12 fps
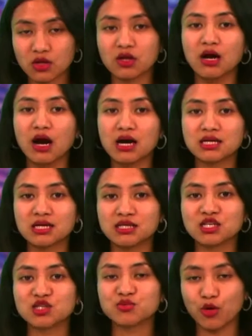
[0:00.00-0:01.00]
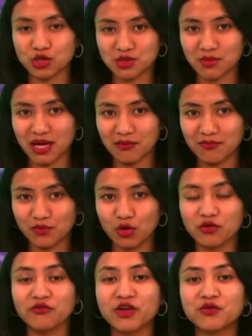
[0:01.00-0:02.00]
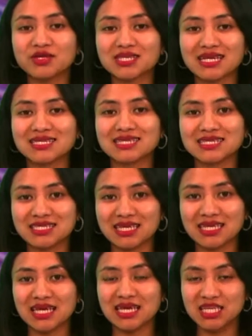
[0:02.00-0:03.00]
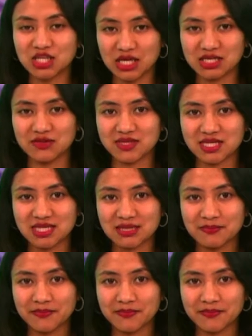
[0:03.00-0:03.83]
God is a Sportsman, on the various existing initiatives.